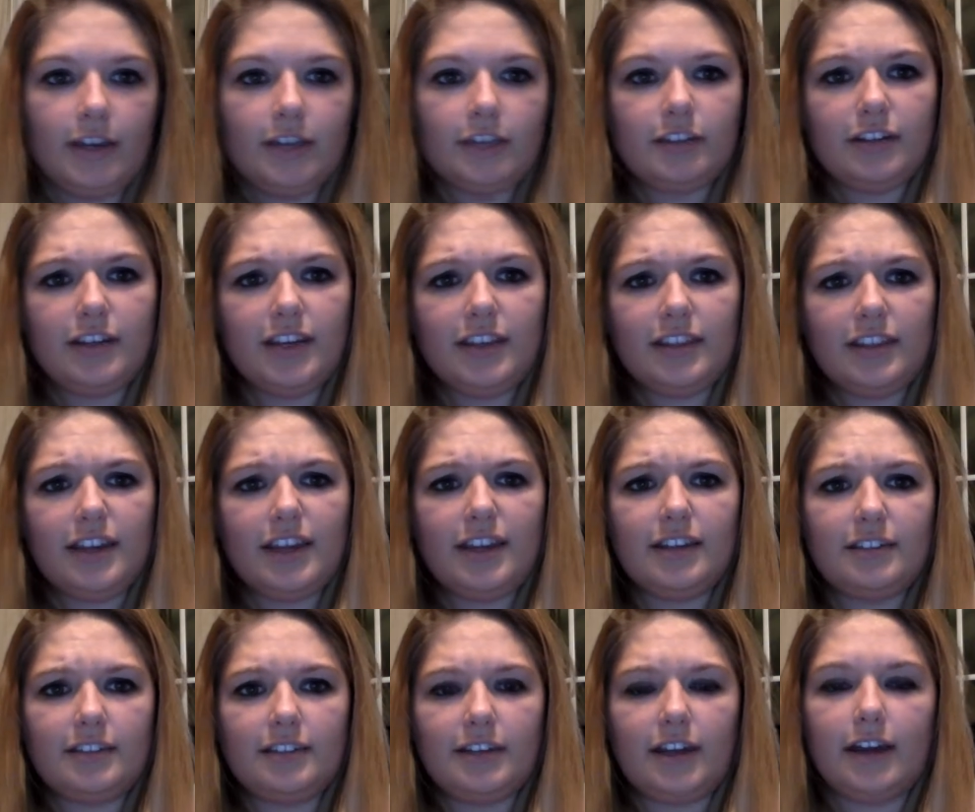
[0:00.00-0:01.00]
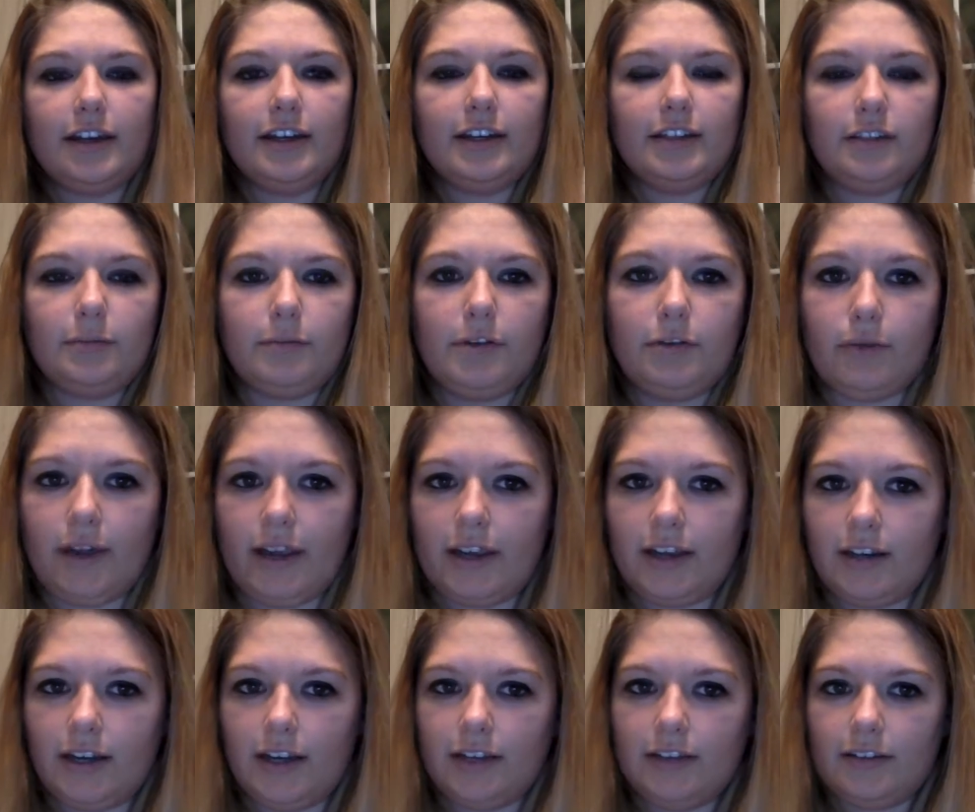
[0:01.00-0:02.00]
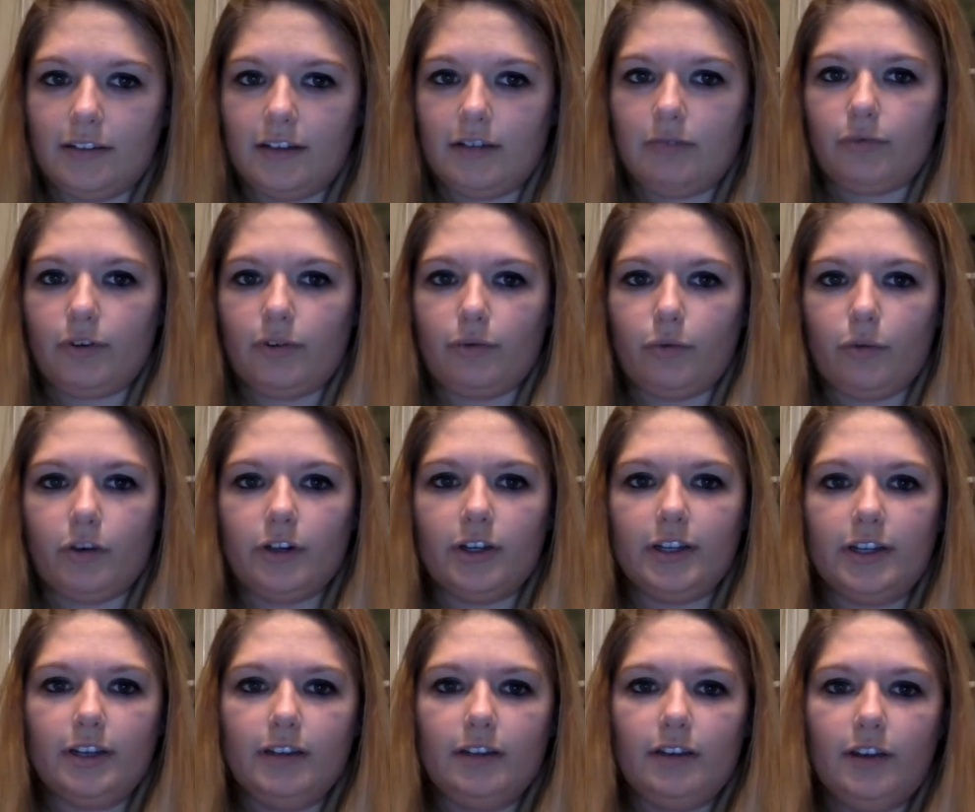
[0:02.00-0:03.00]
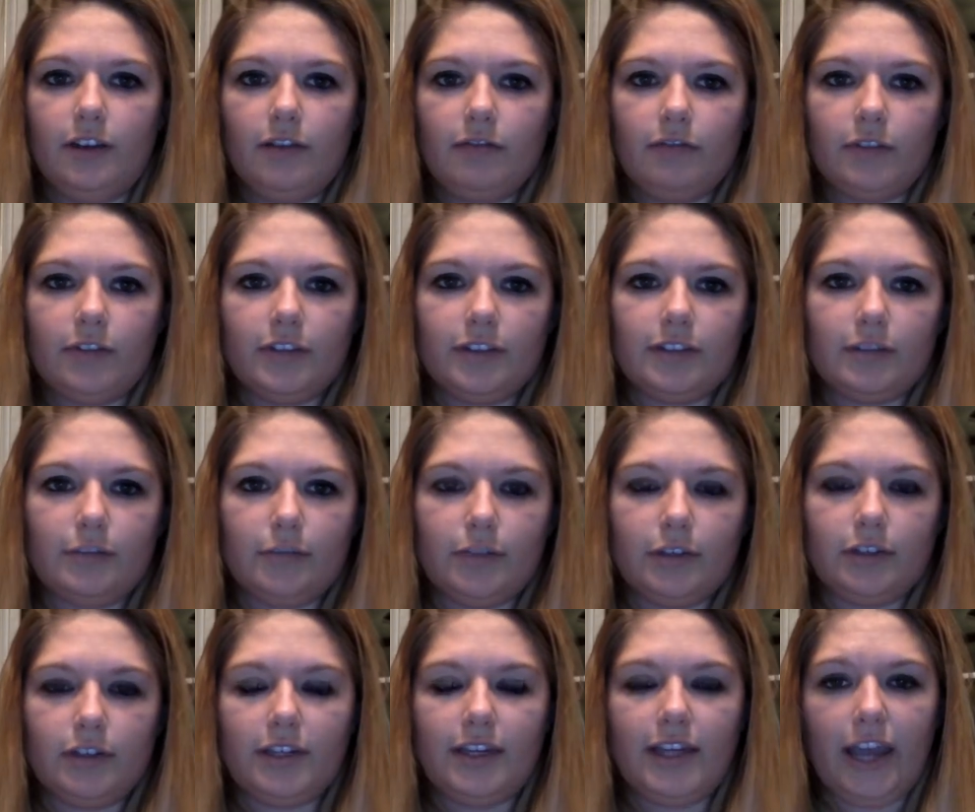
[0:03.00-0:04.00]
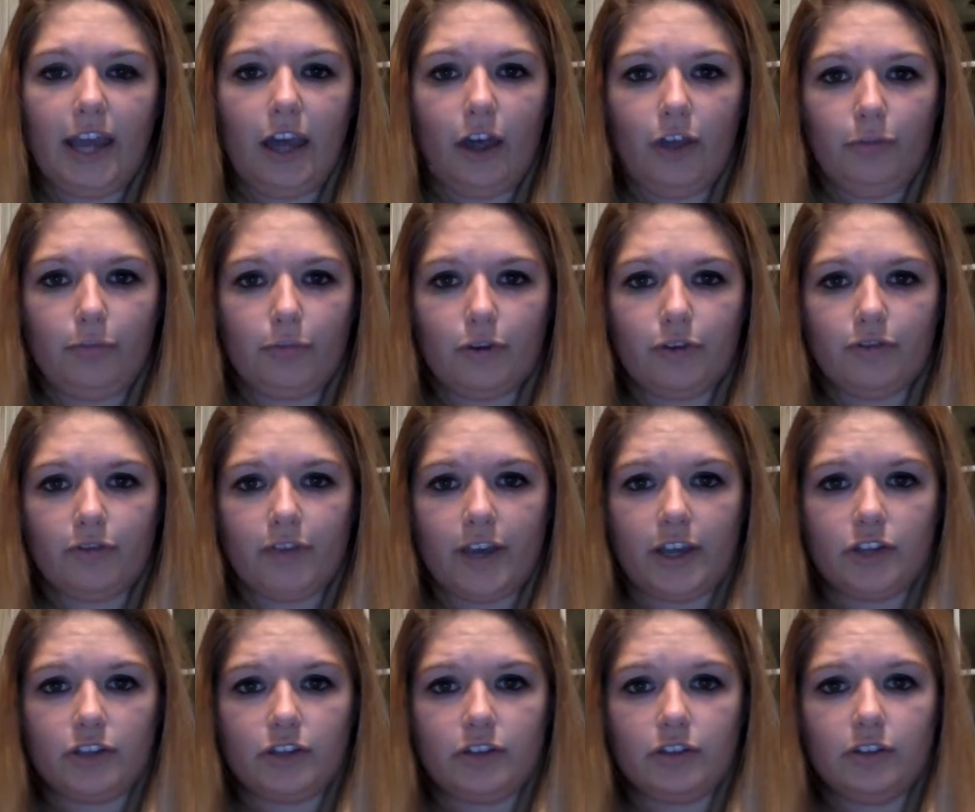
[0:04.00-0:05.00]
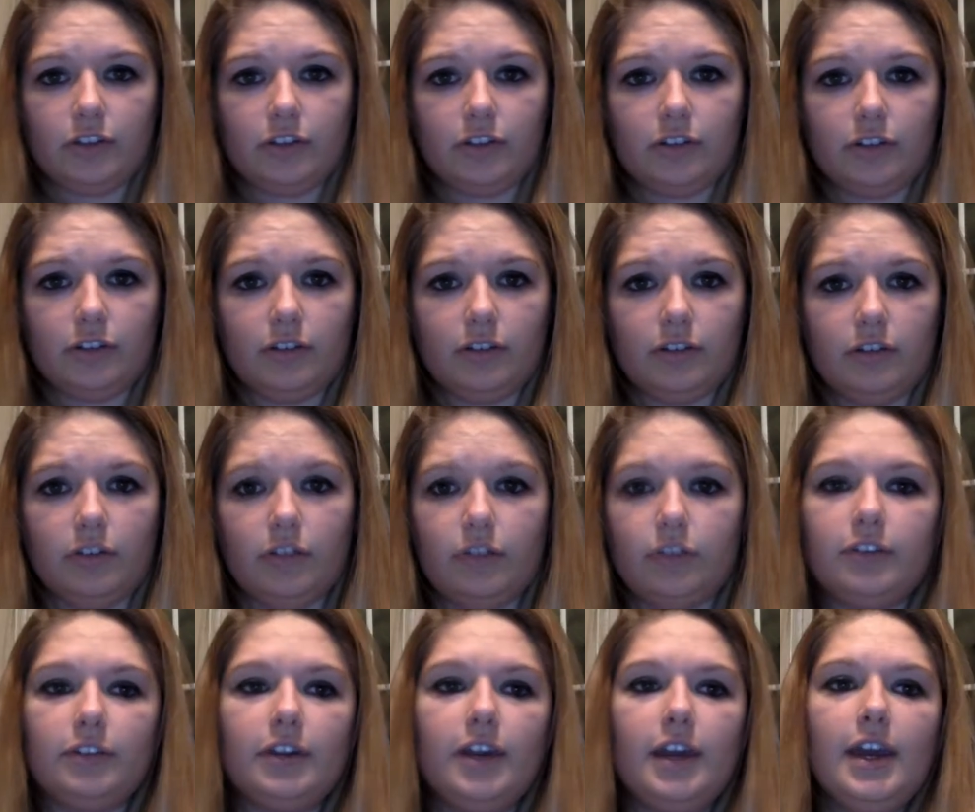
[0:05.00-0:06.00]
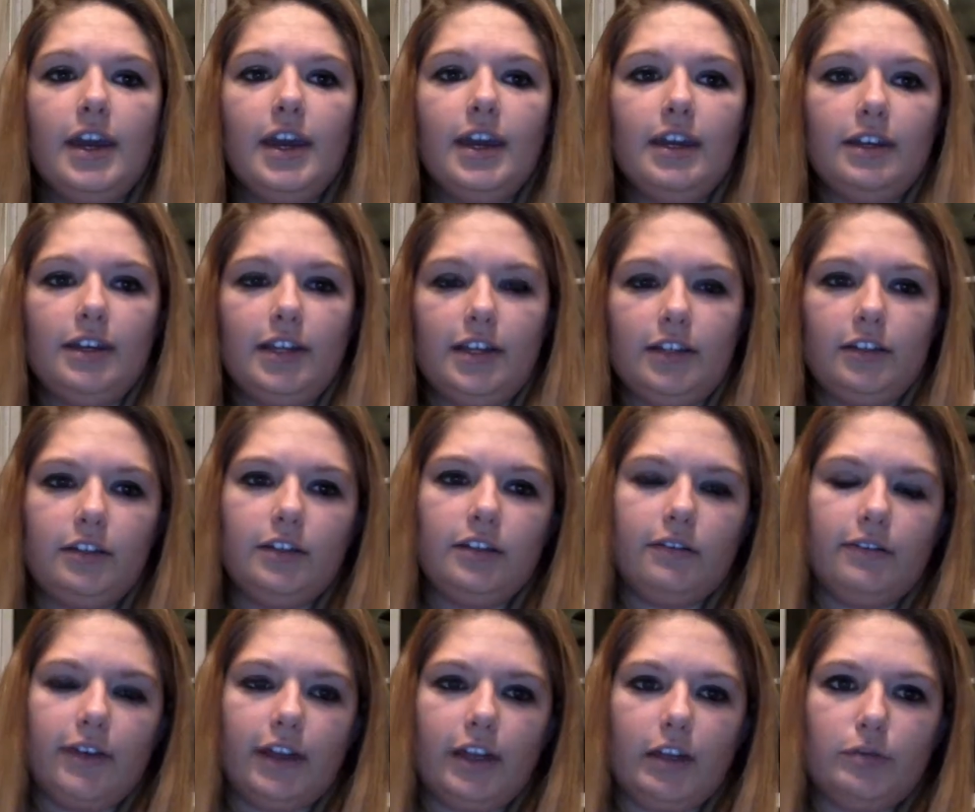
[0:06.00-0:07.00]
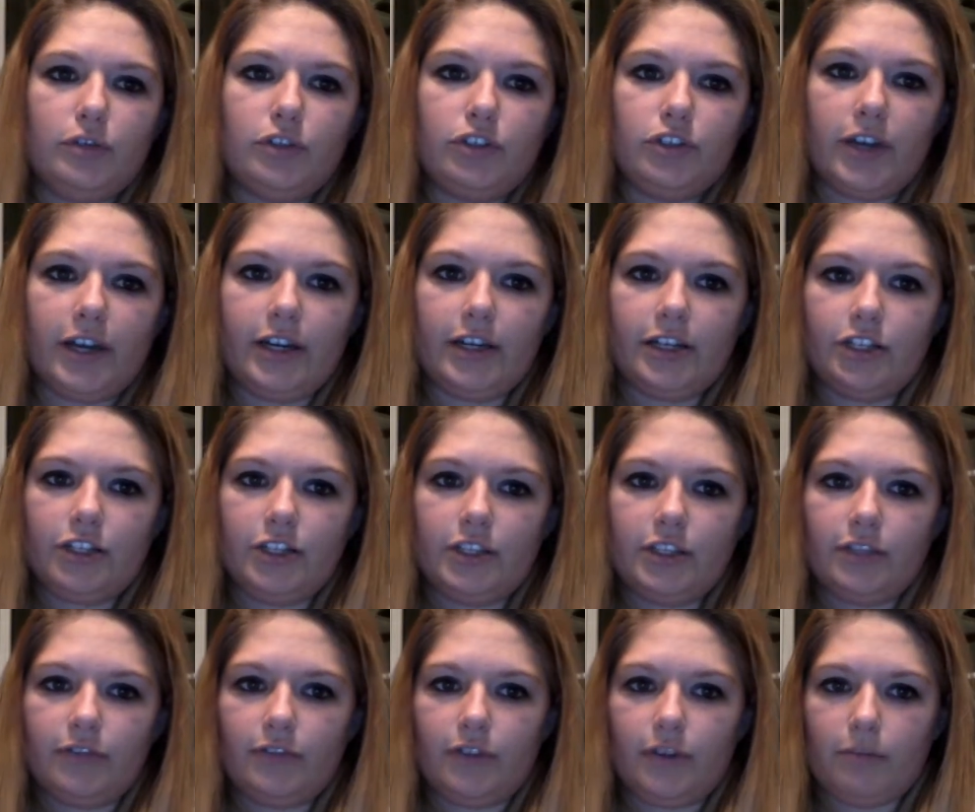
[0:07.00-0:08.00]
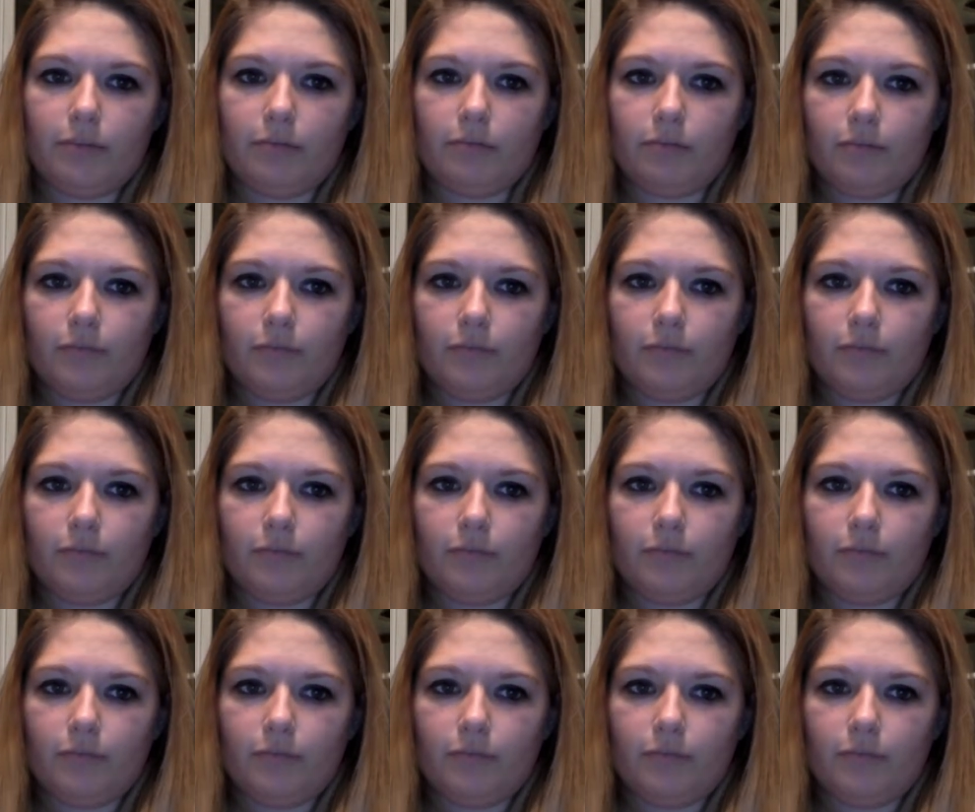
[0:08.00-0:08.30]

to get things done and to be recognized and rewarded for this ability, health professionals need to develop strategies from